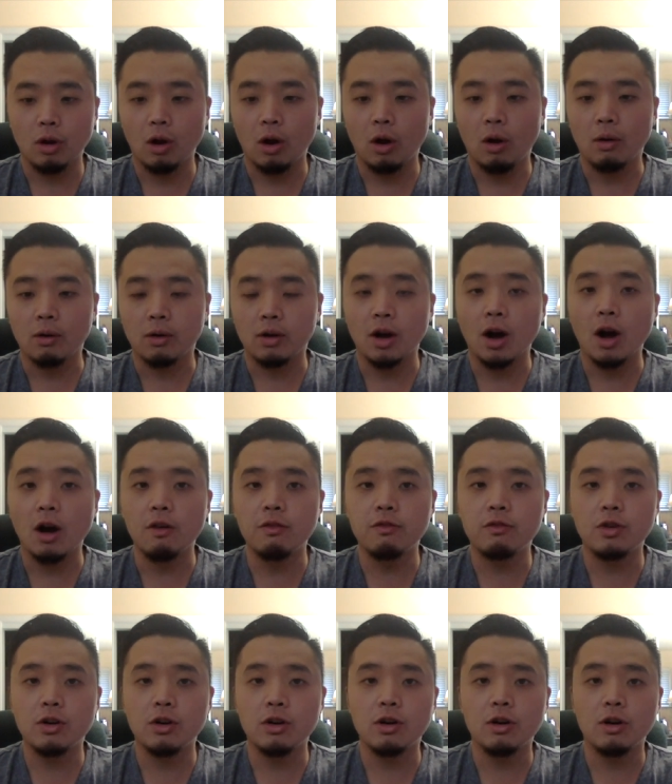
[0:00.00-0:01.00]
I'll
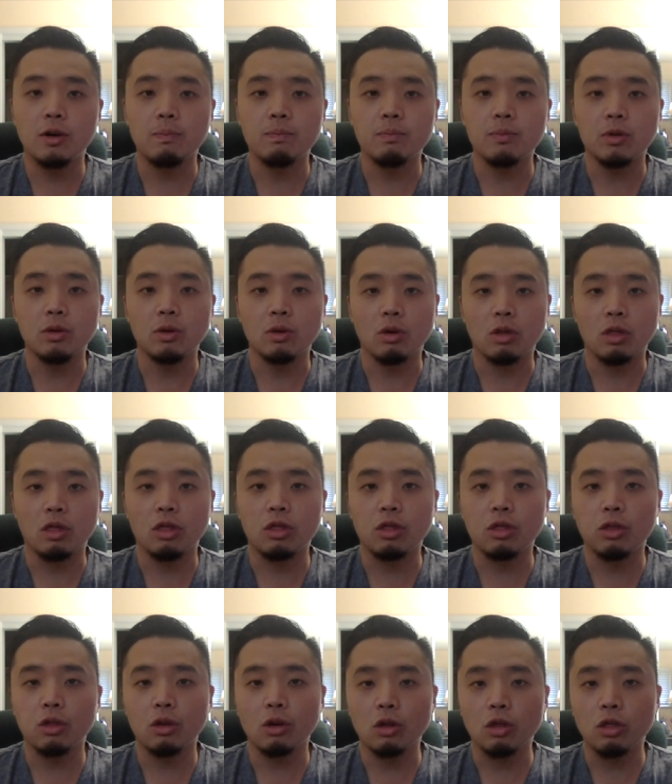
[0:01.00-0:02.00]
cover, you know,
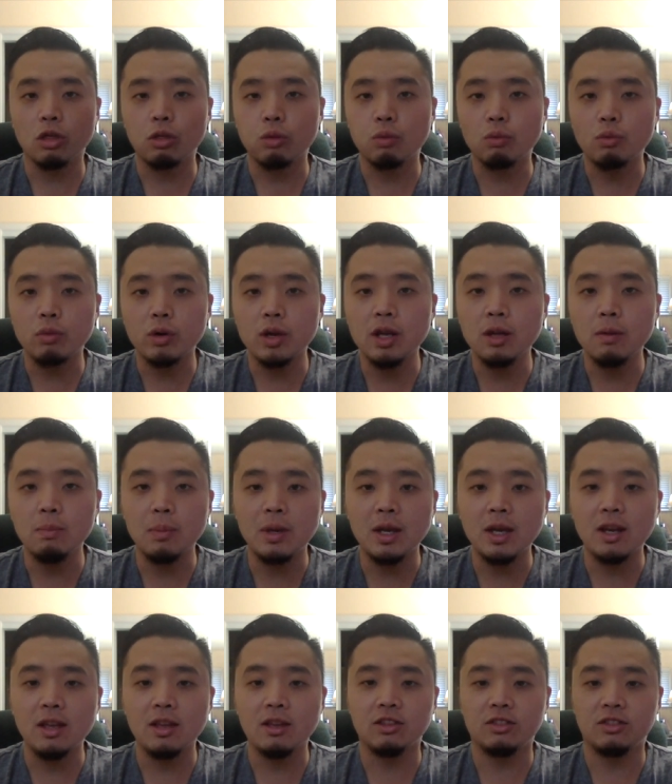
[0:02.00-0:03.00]
three
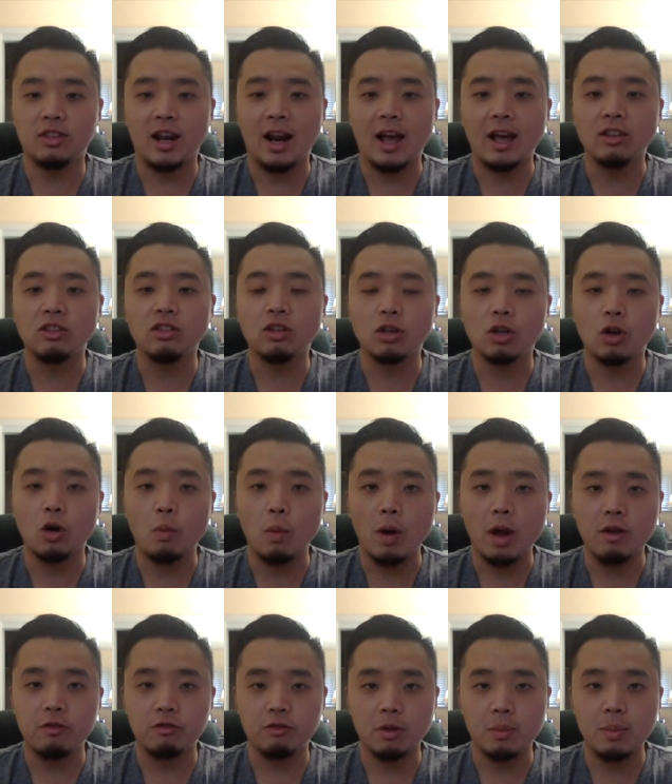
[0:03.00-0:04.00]
meanings that I took
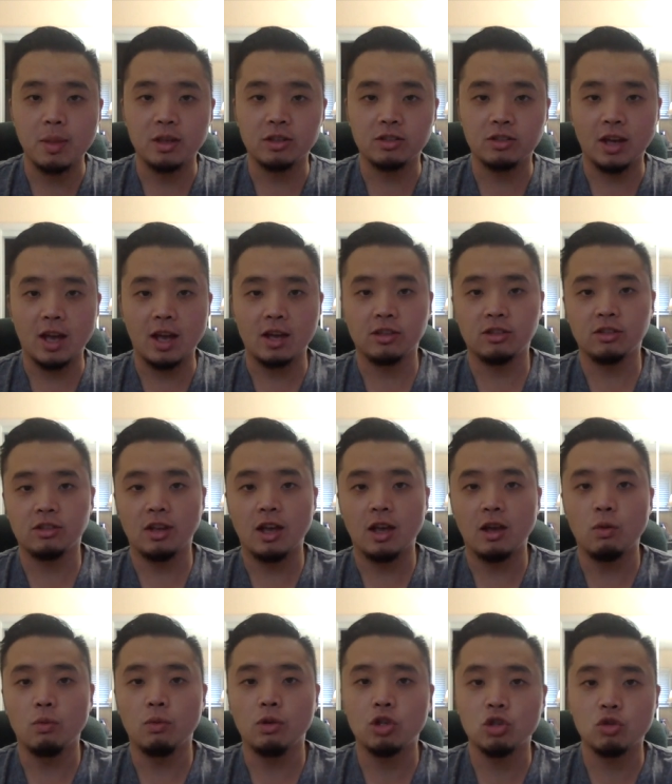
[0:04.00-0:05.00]
away from this
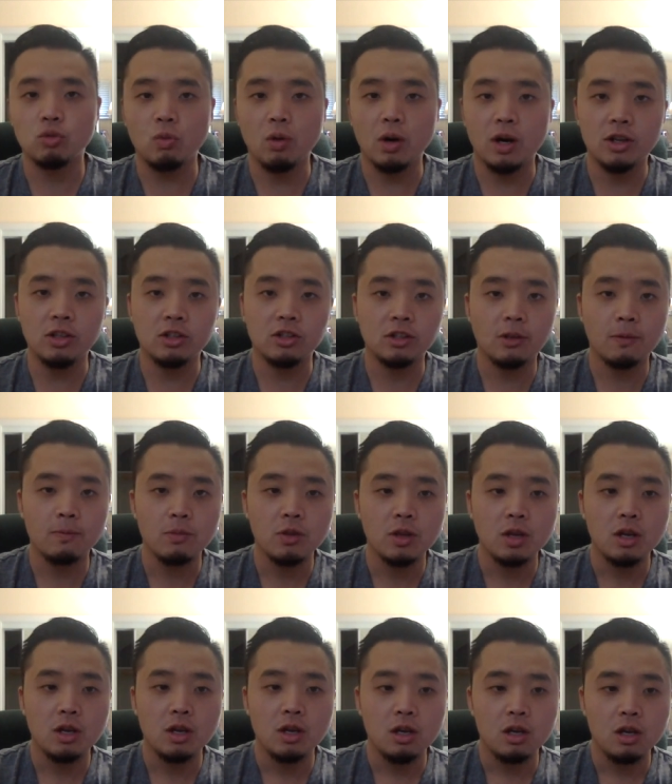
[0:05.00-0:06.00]
essay, which was
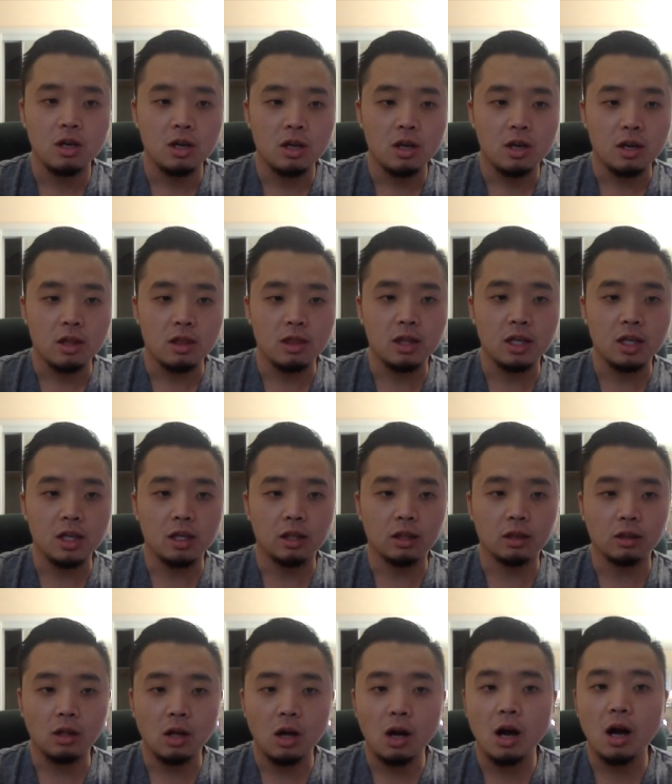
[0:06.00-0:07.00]
the
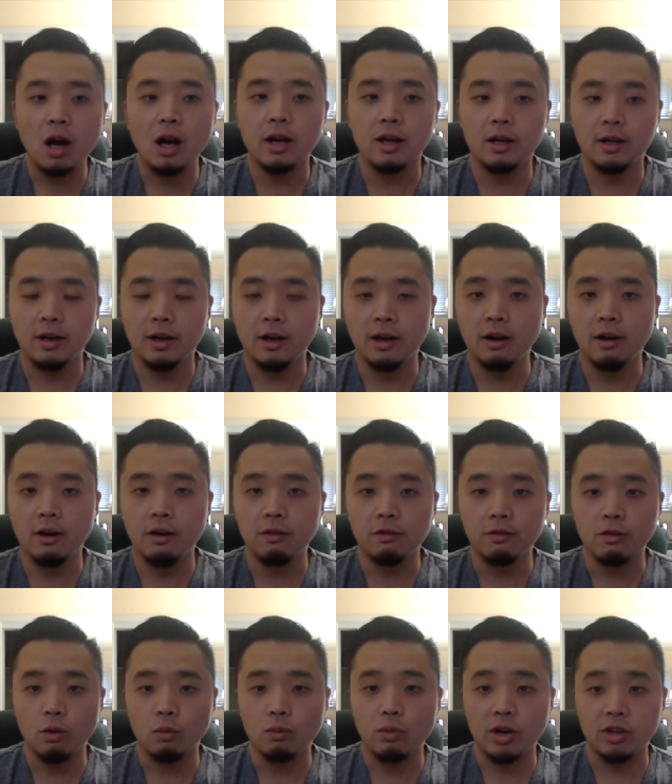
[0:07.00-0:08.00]
law
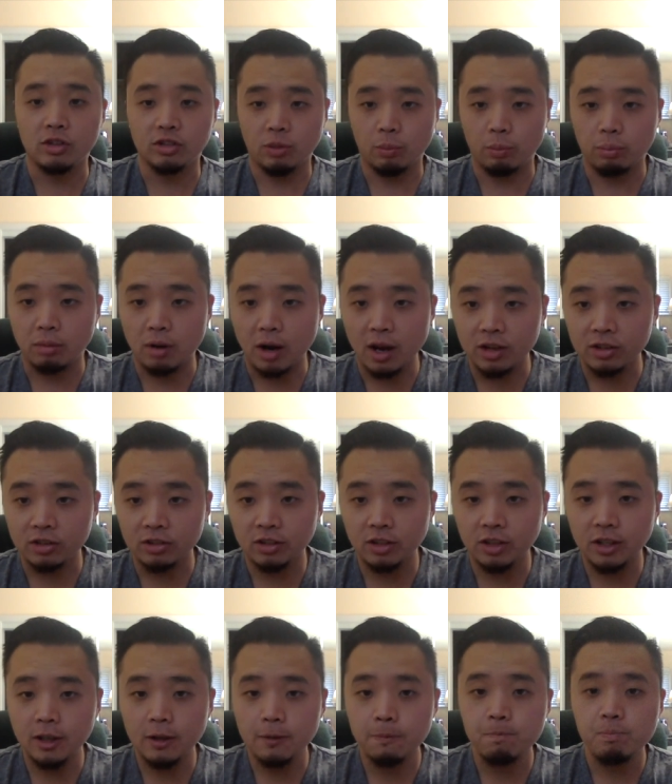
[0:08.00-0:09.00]
of
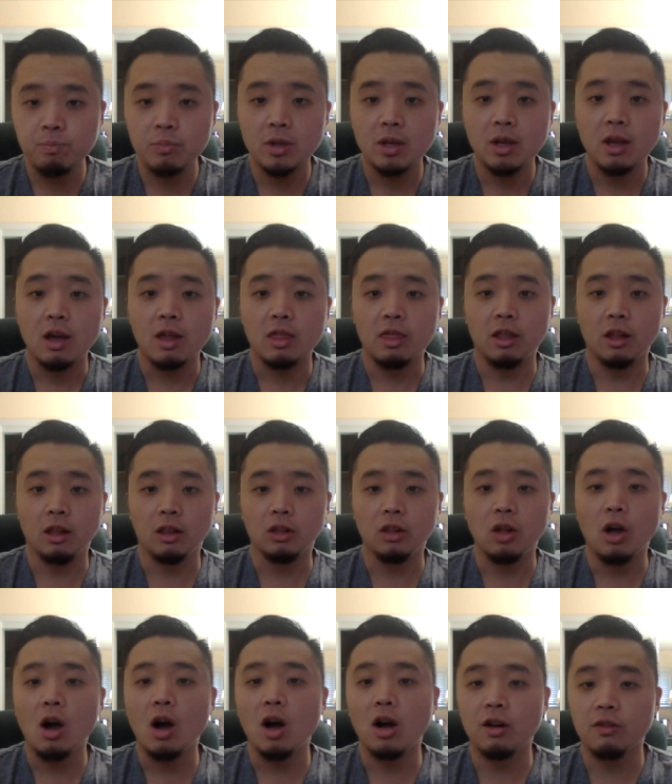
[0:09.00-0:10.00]
reciprocity, the
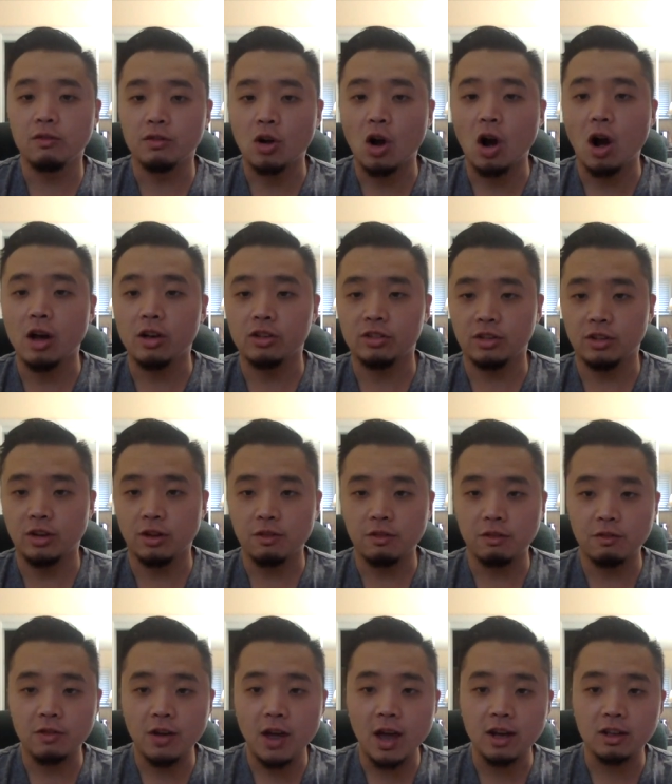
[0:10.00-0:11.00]
law of cause and
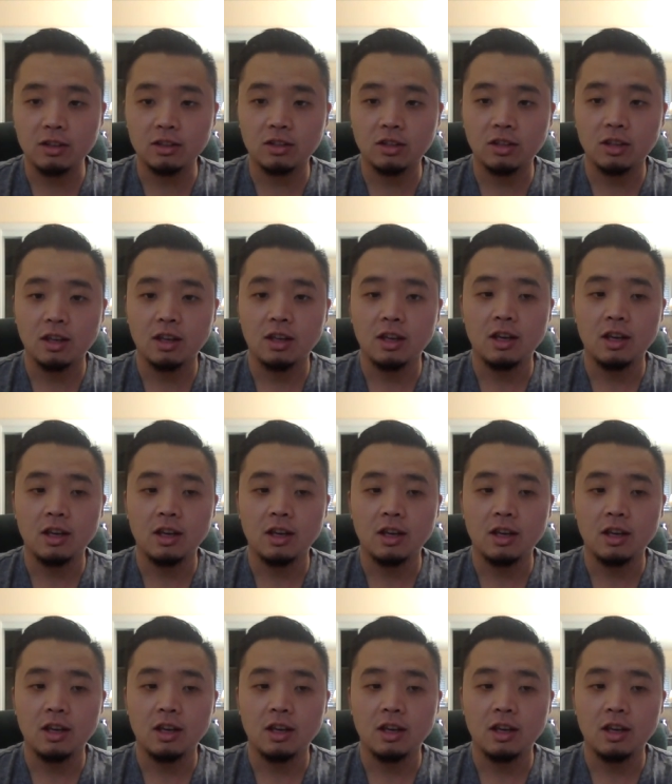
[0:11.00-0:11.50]
effect,